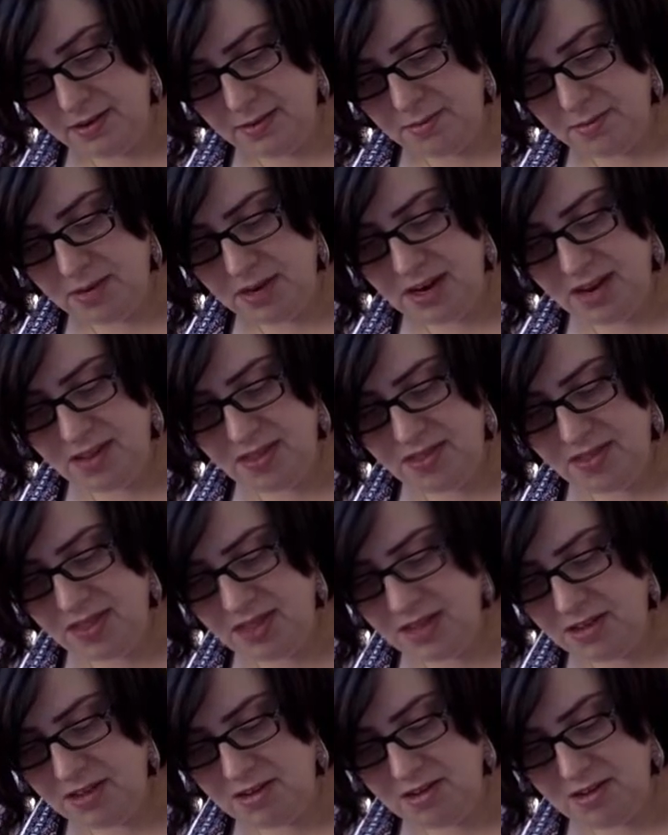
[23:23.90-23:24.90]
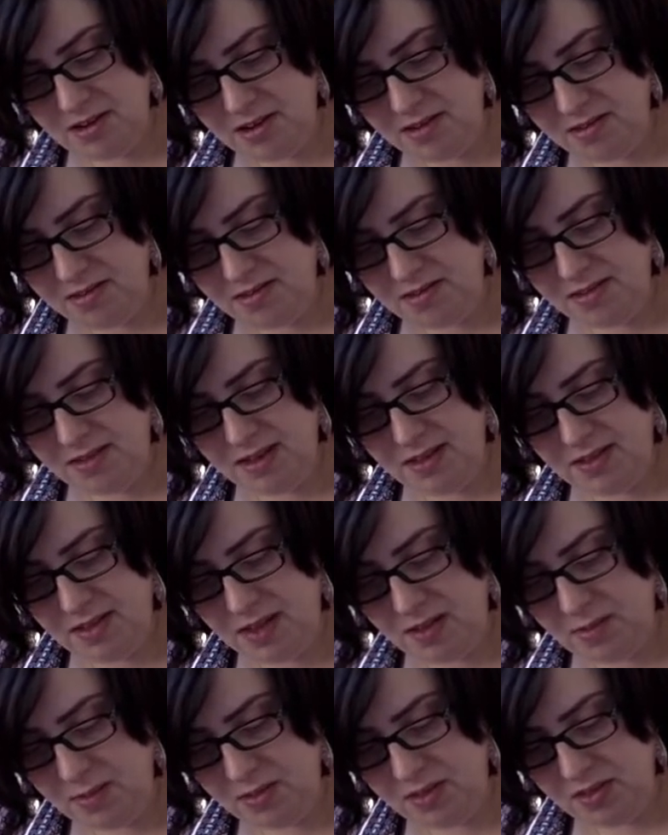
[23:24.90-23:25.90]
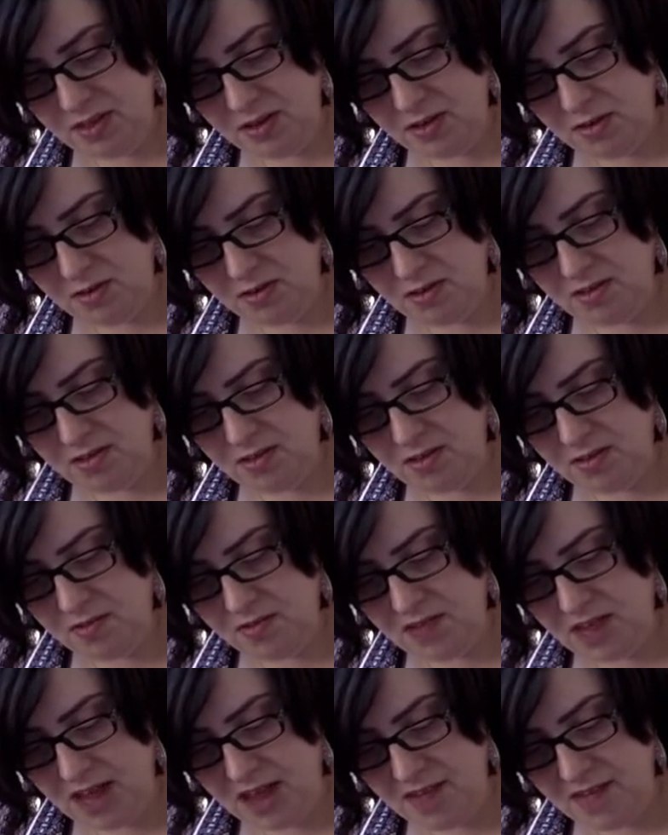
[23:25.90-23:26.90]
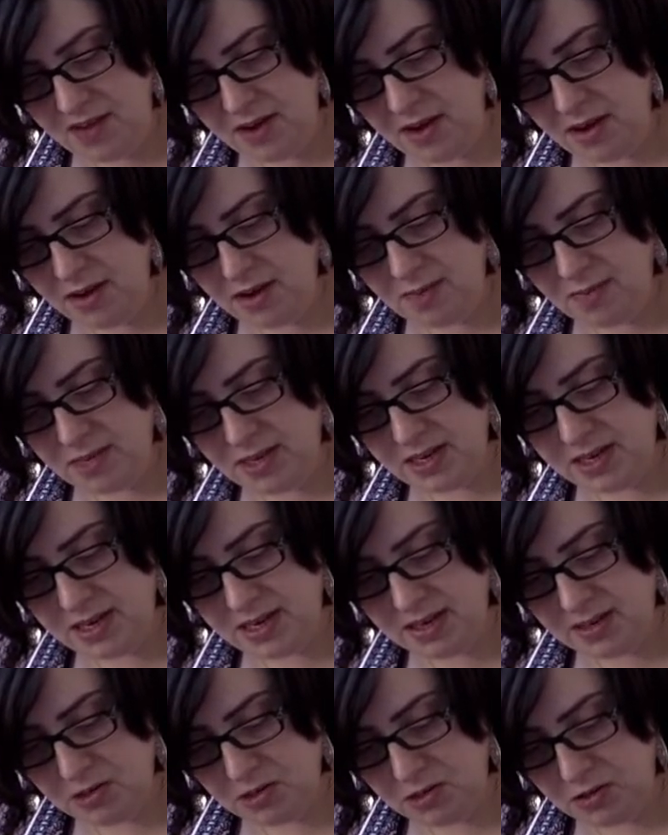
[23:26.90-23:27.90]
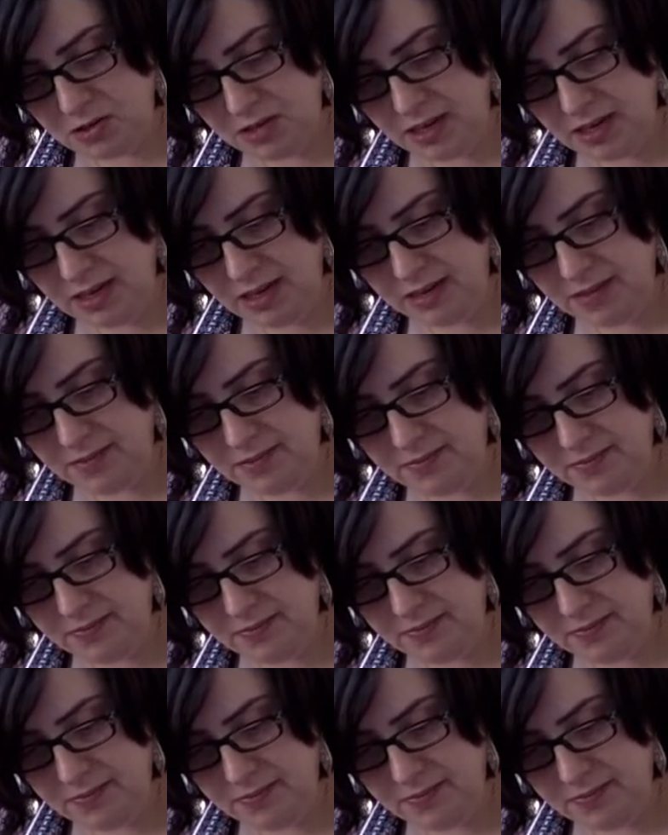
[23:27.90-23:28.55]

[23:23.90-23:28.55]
But I think you don't see that within yourself. You have a lot of potential here.